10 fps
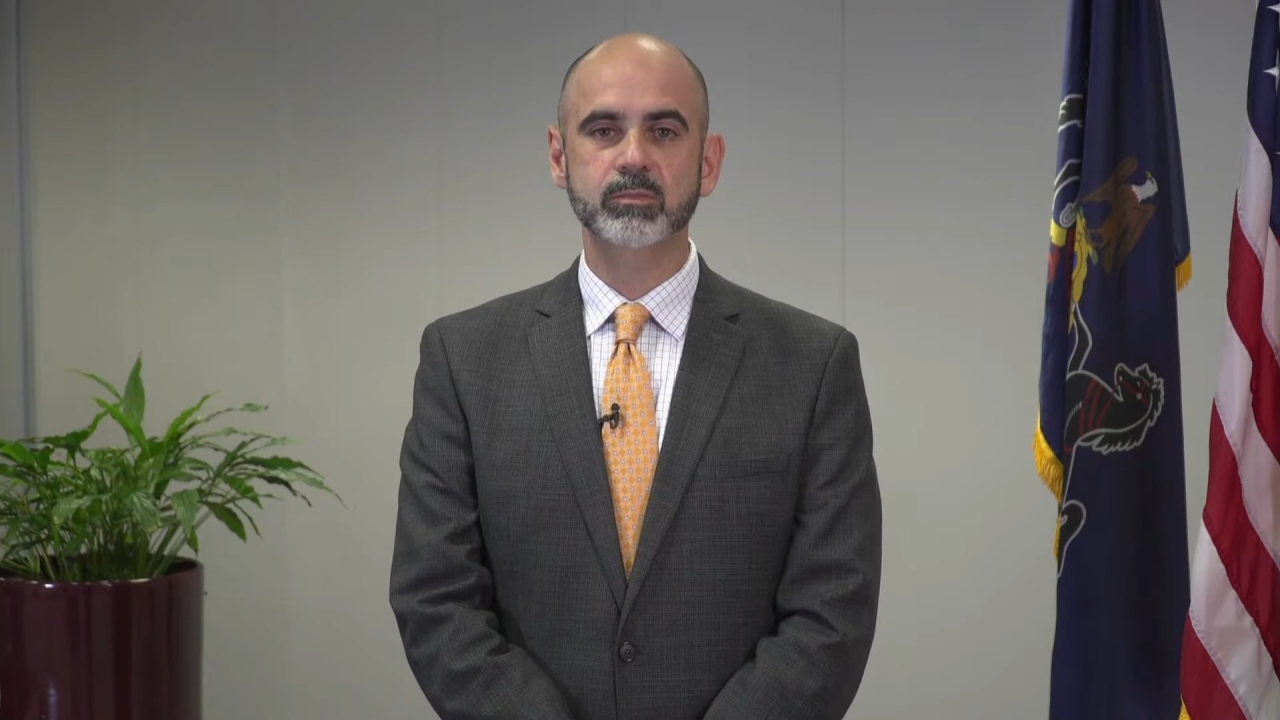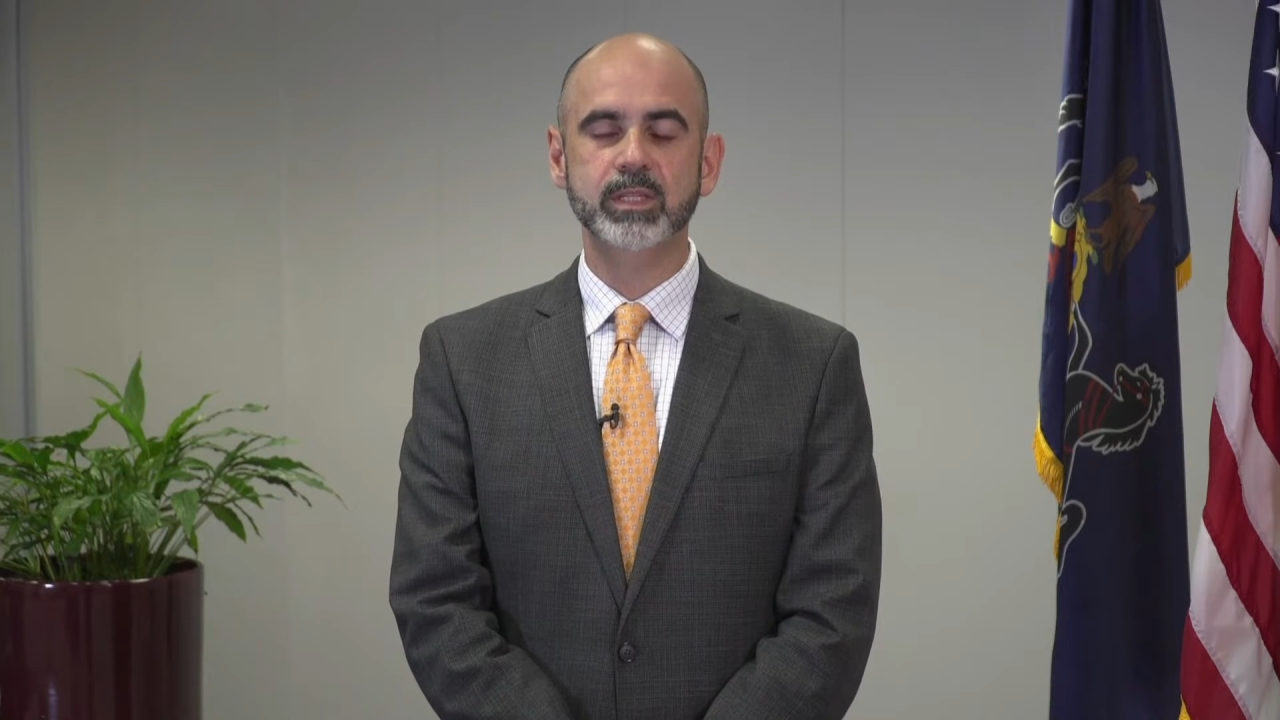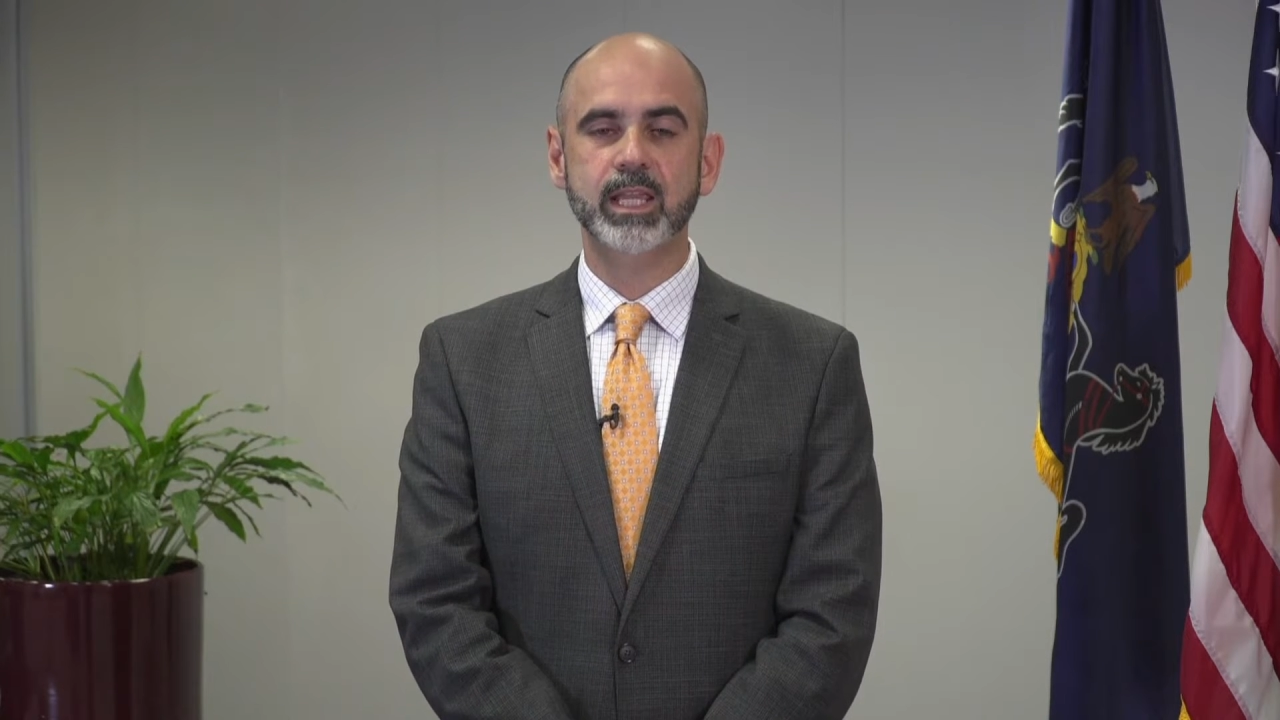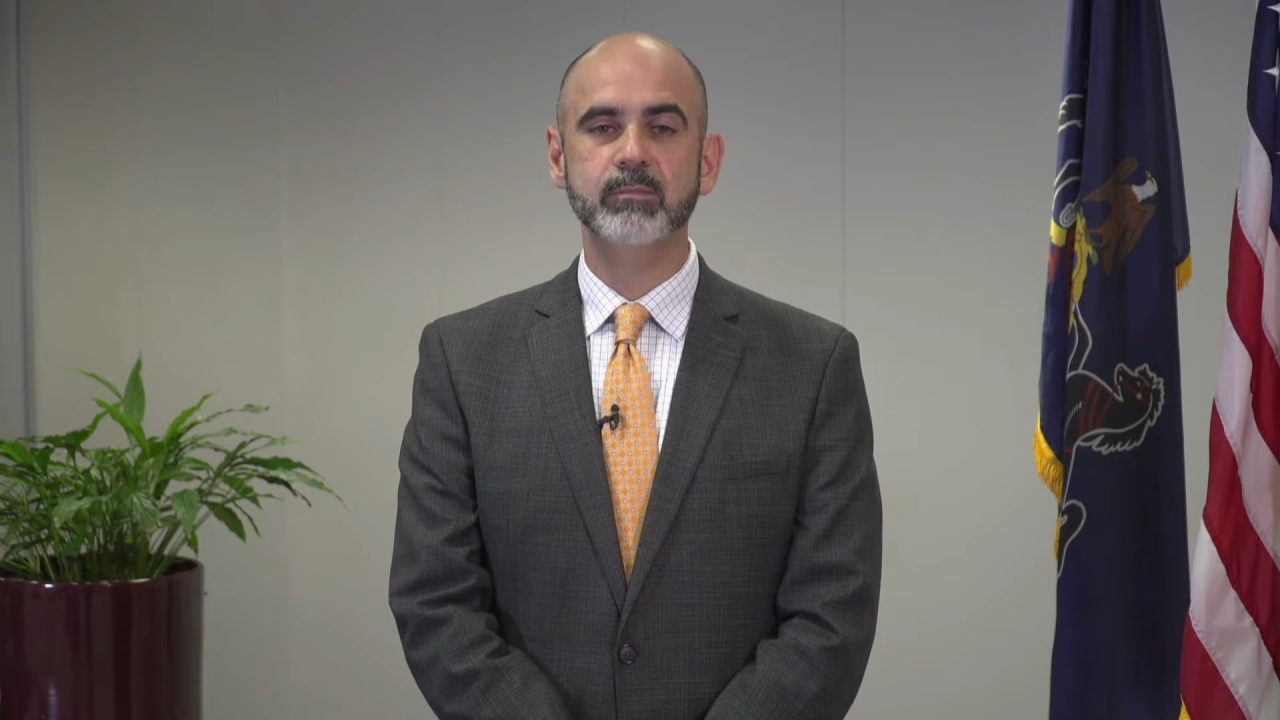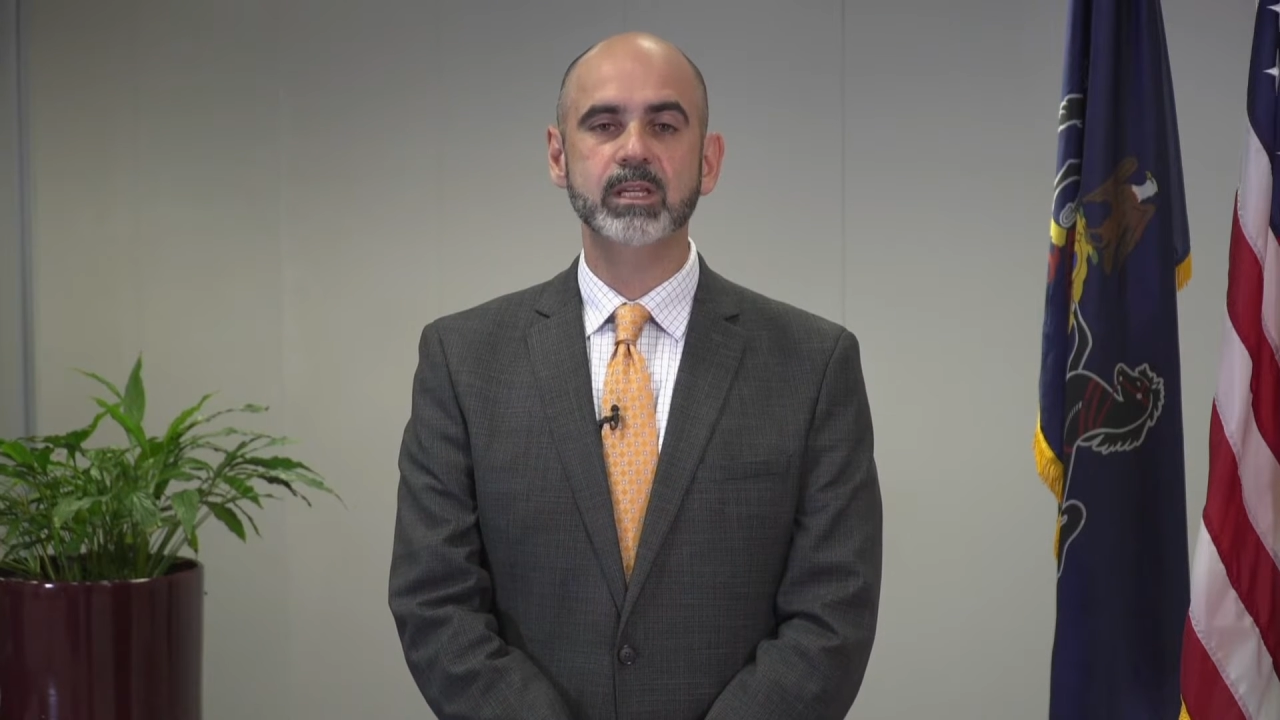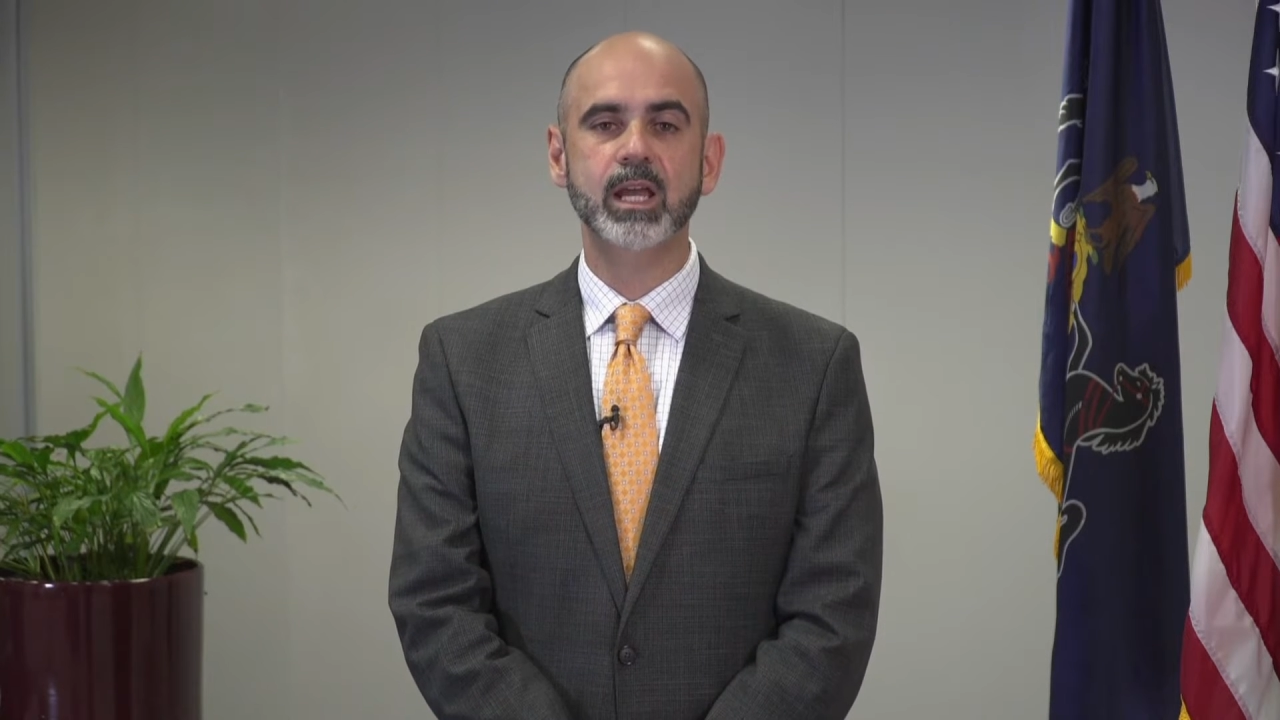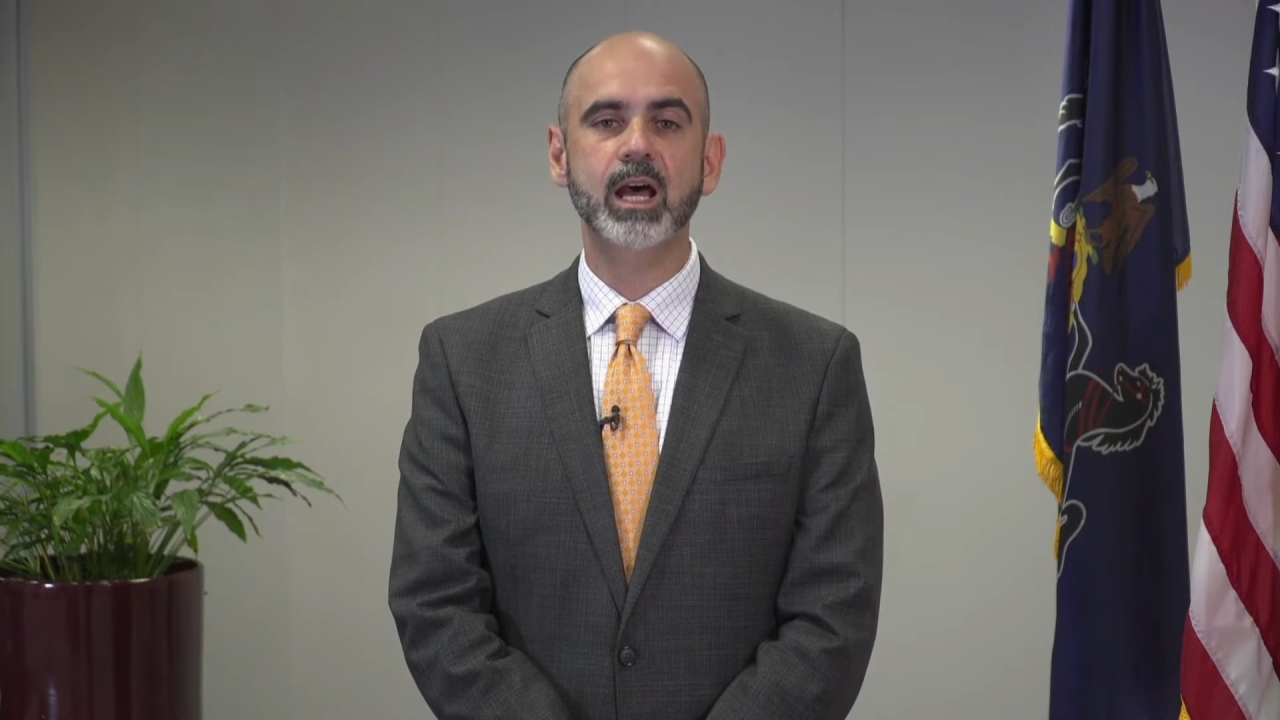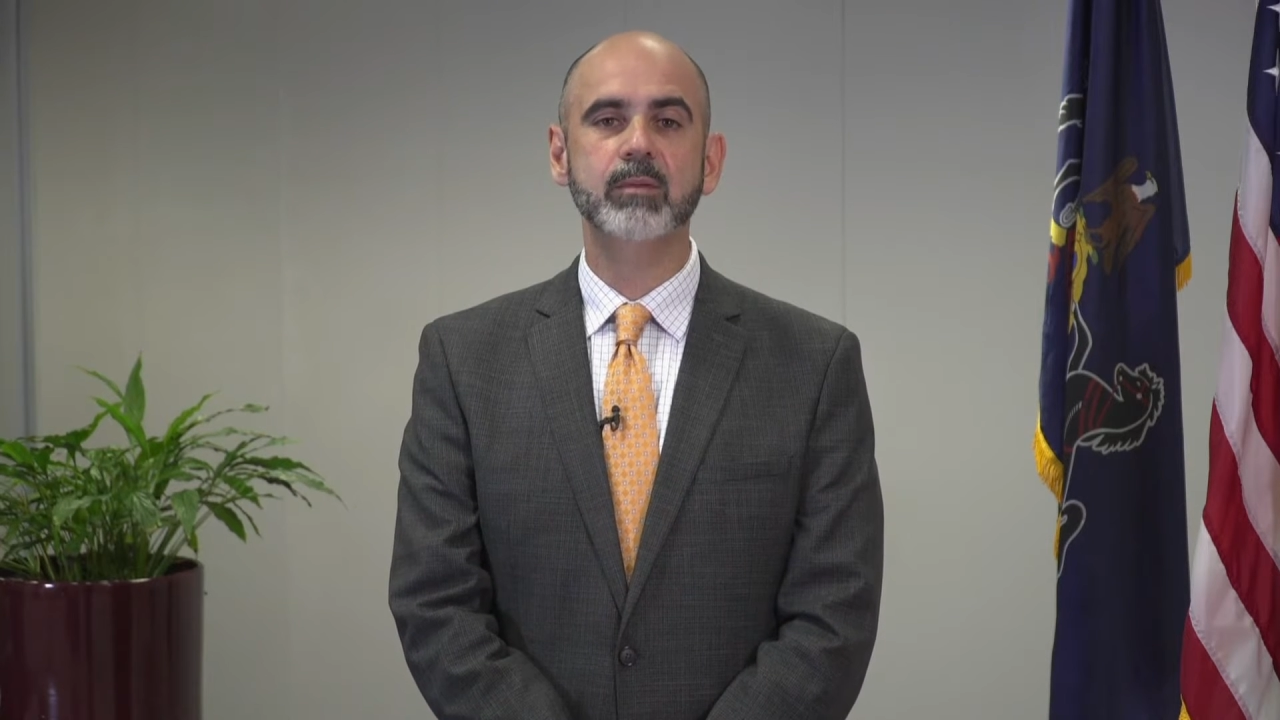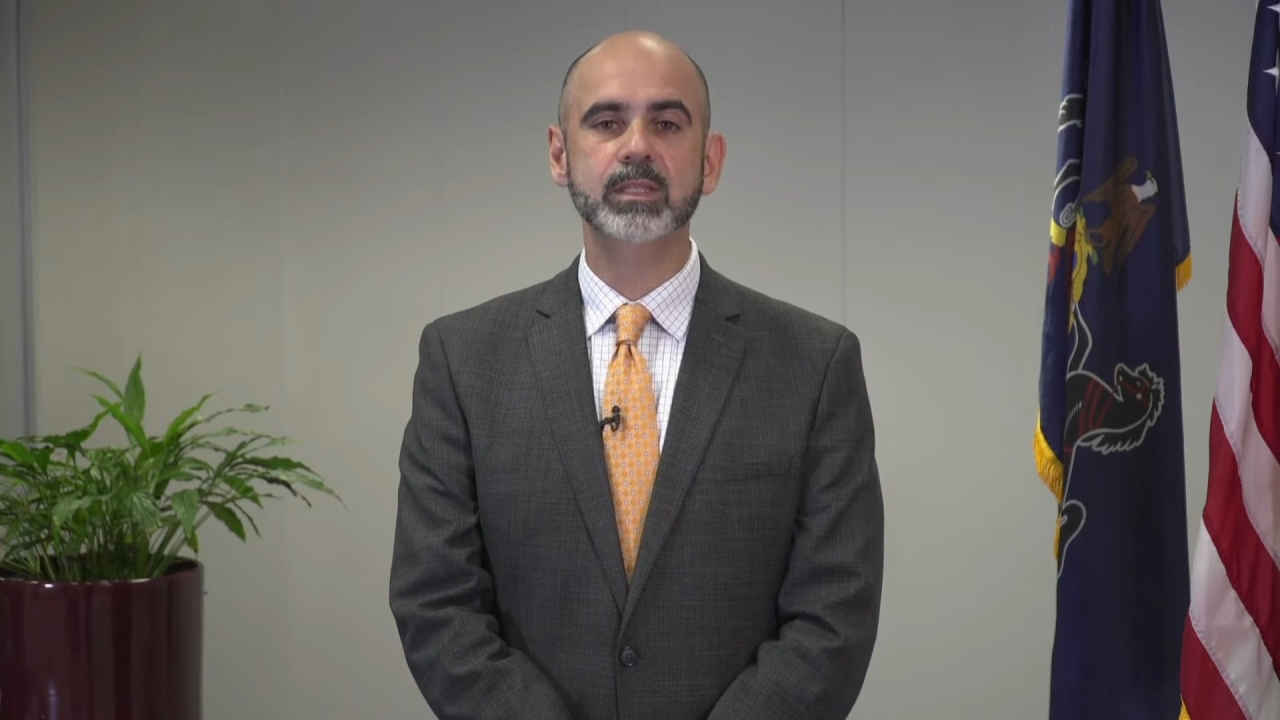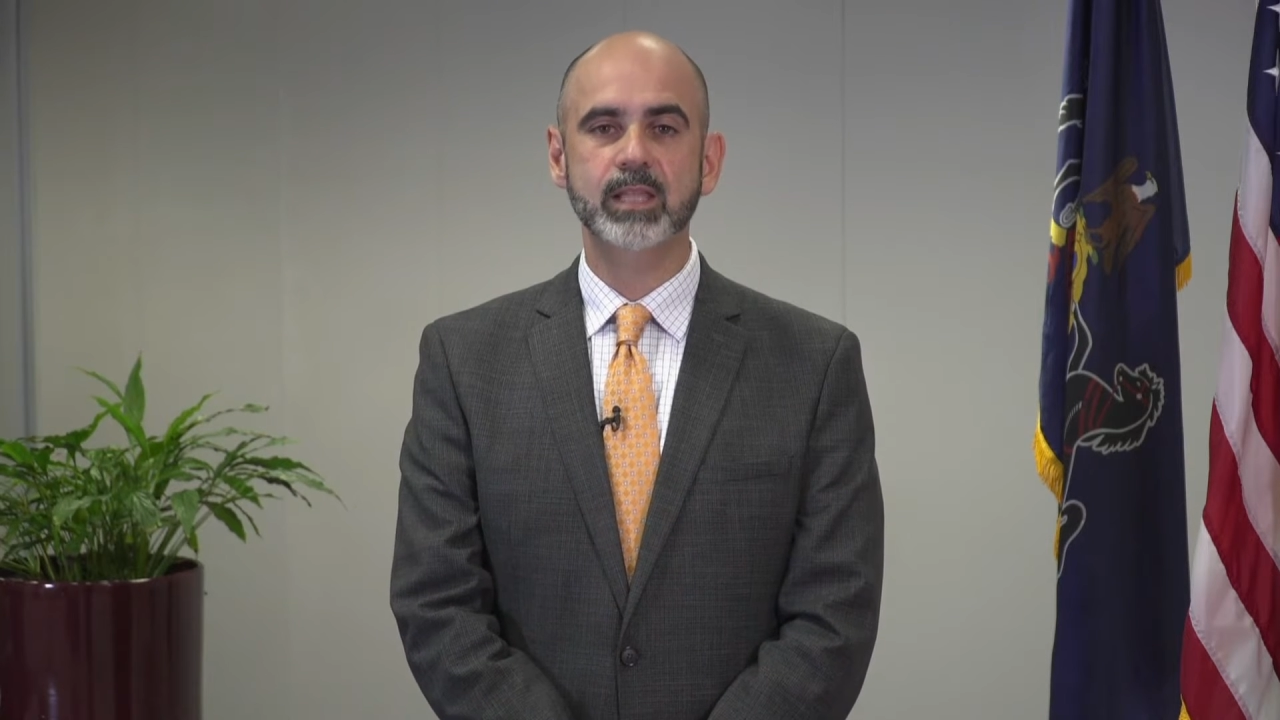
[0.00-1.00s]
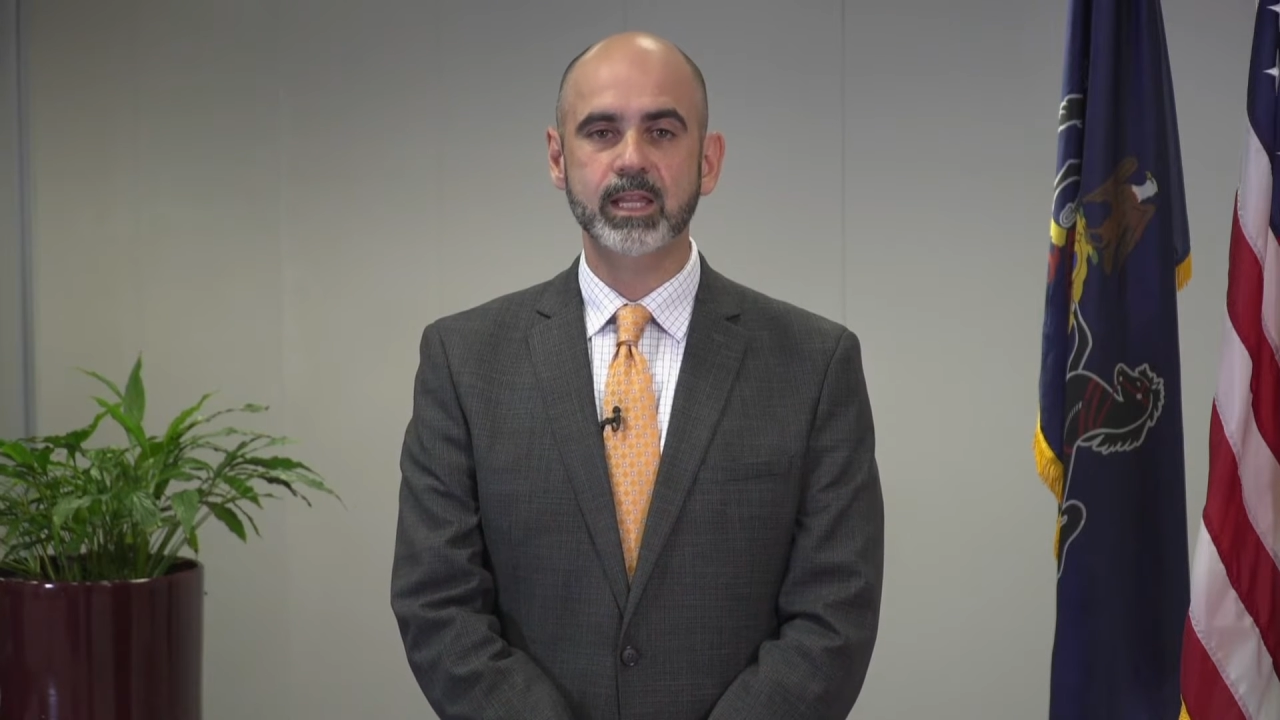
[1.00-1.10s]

became the common